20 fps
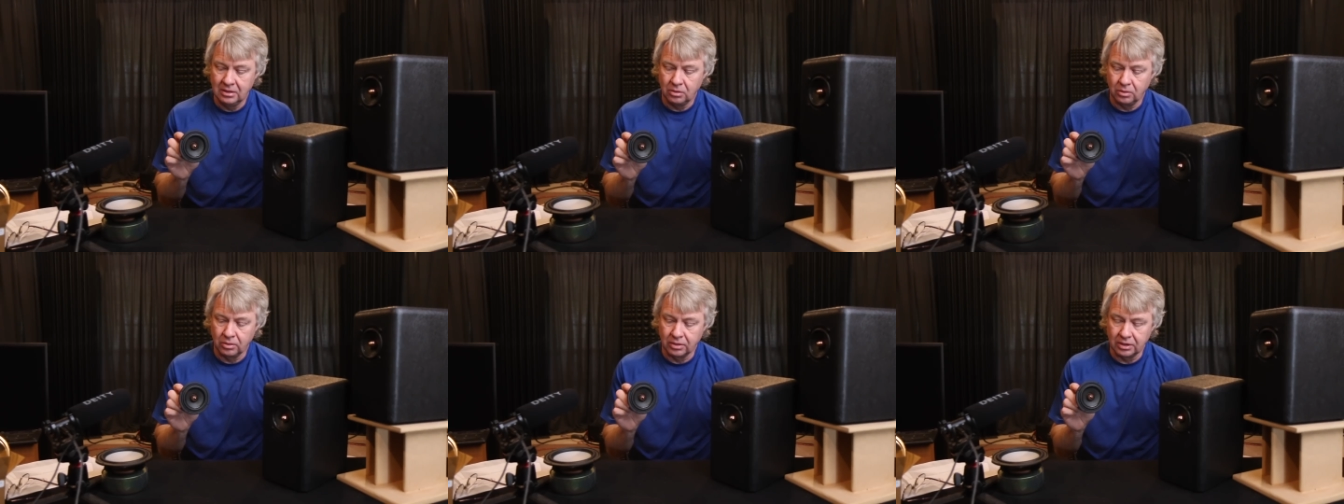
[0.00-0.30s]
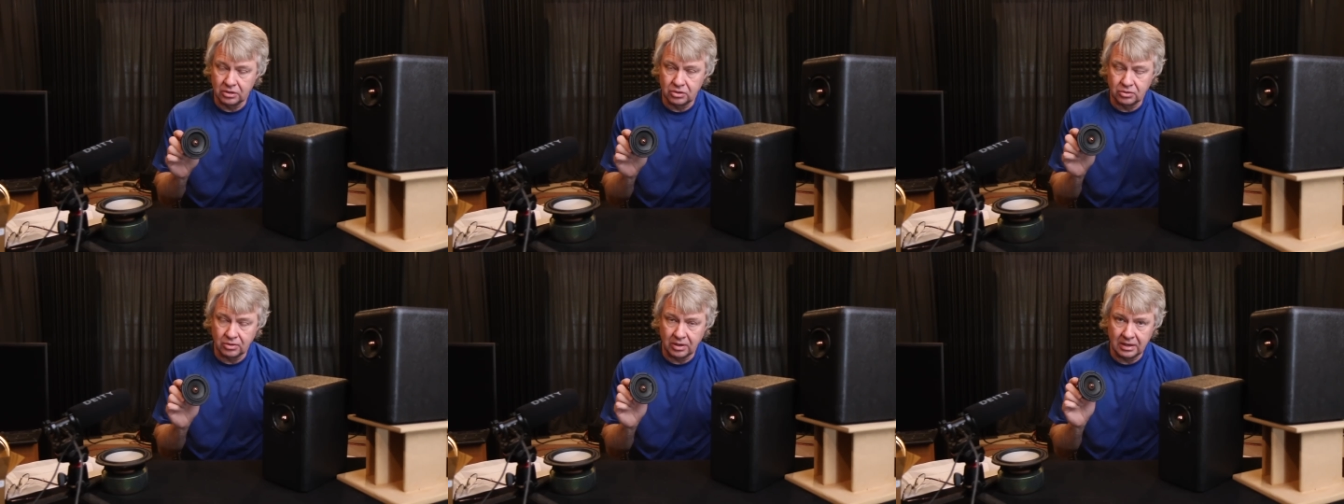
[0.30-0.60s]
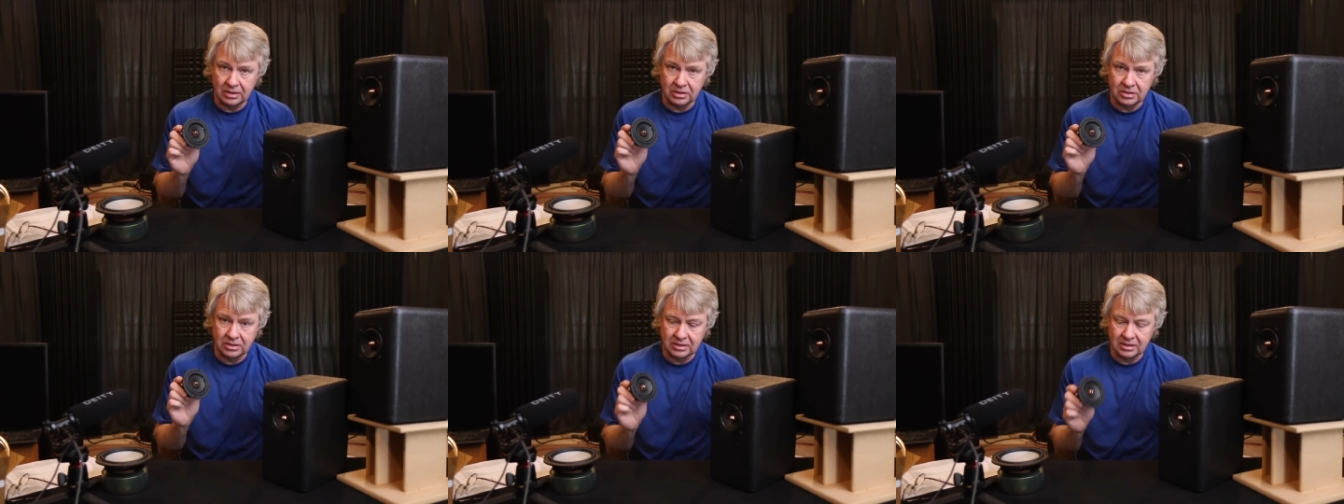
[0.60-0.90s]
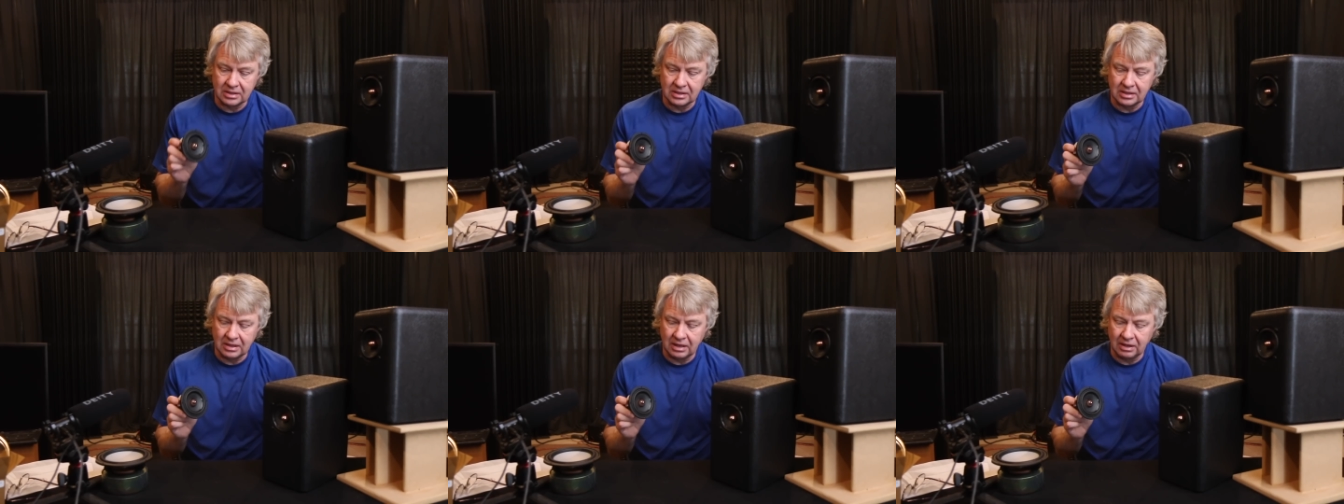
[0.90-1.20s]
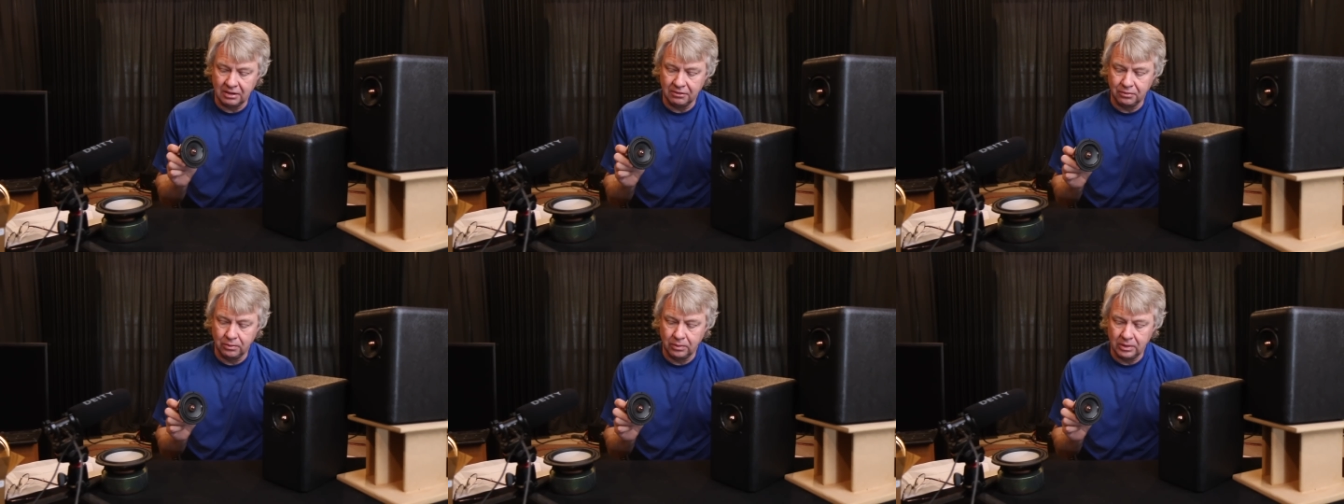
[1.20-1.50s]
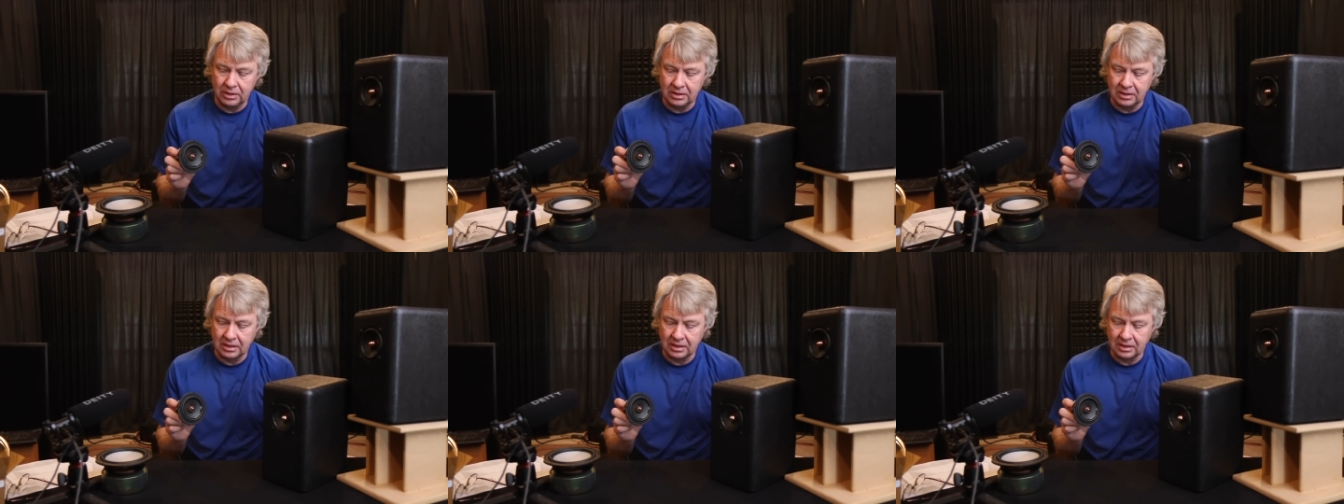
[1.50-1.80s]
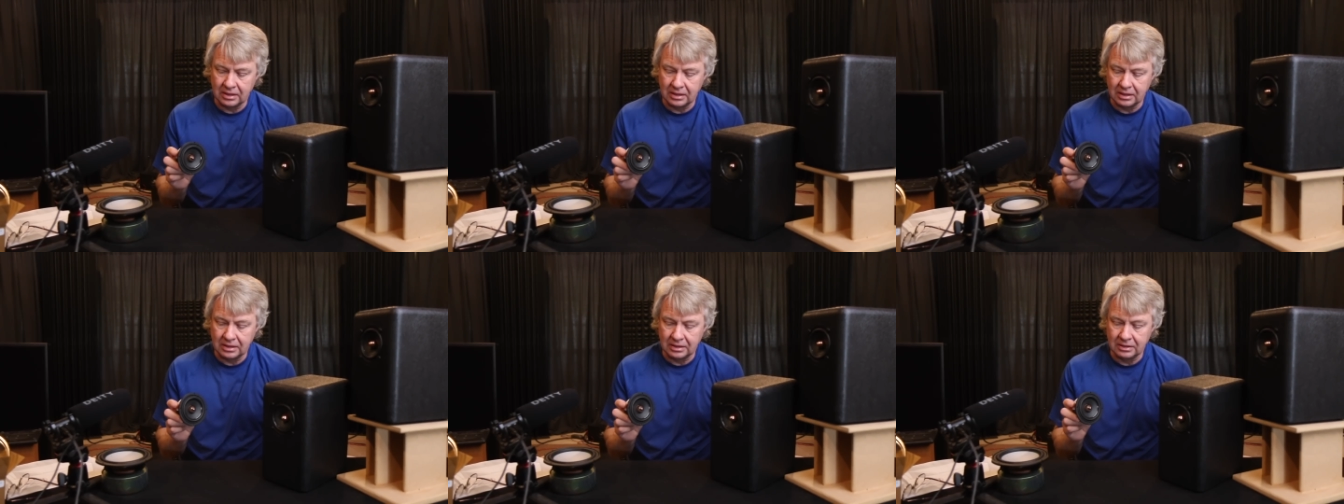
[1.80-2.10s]
We're going to try to see if we
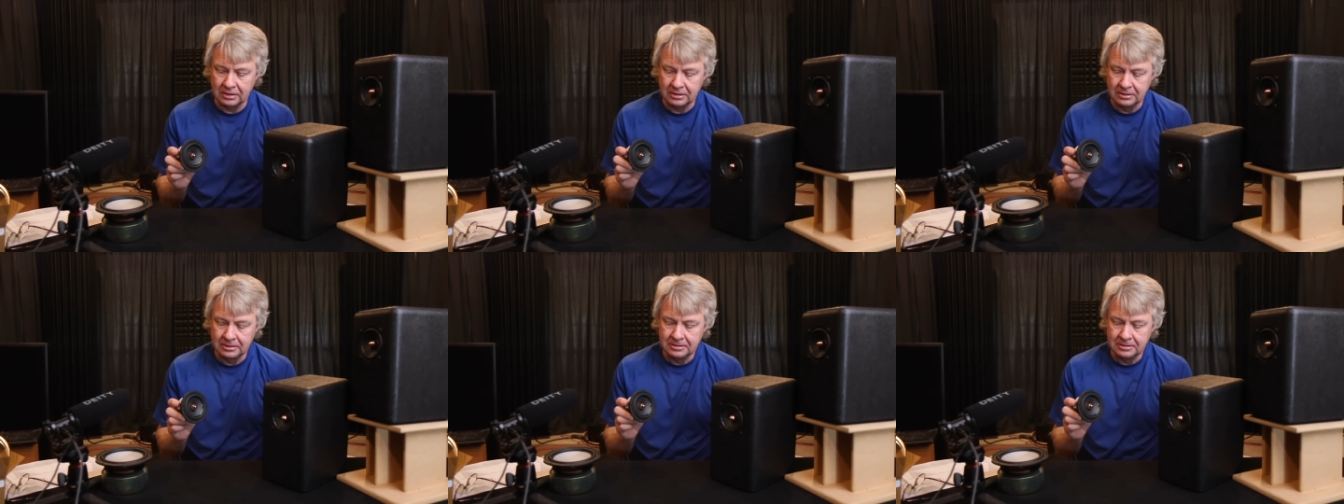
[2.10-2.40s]
can